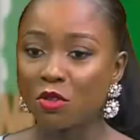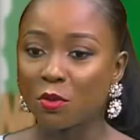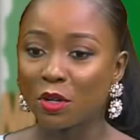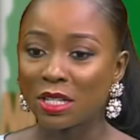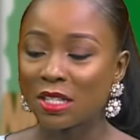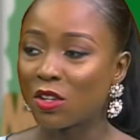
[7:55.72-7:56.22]
you,
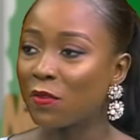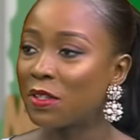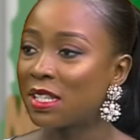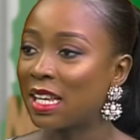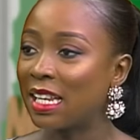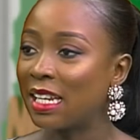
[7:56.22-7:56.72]
because it's often
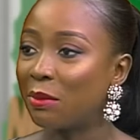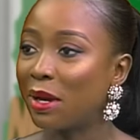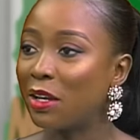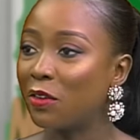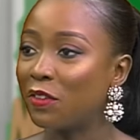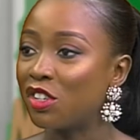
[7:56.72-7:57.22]
said that the
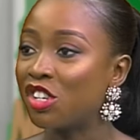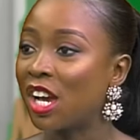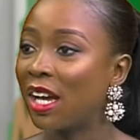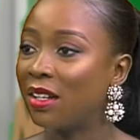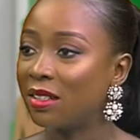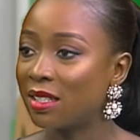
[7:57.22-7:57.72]
mind of a
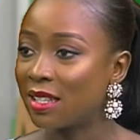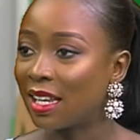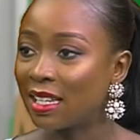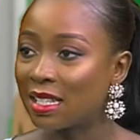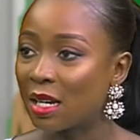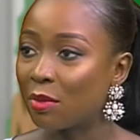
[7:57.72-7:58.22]
child is
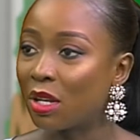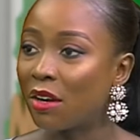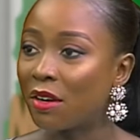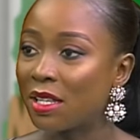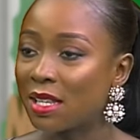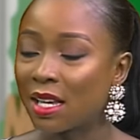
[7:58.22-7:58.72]
like a tabula
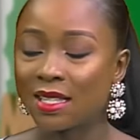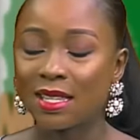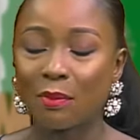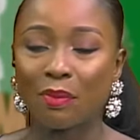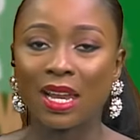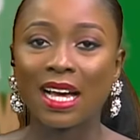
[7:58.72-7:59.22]
rasa, it's a
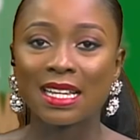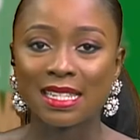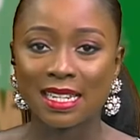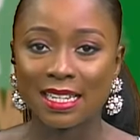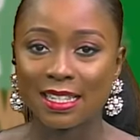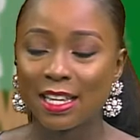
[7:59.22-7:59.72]
blank slate.
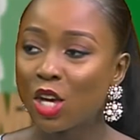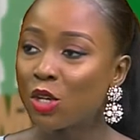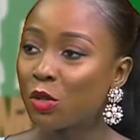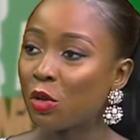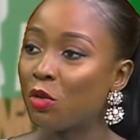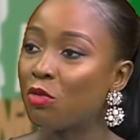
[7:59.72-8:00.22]
Right.
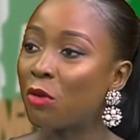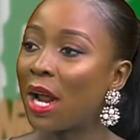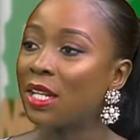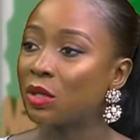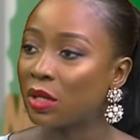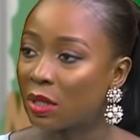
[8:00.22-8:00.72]
So you
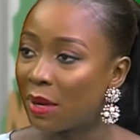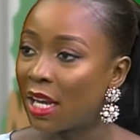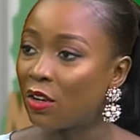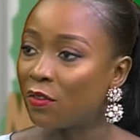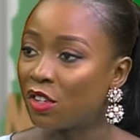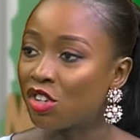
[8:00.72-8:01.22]
write on the mind of a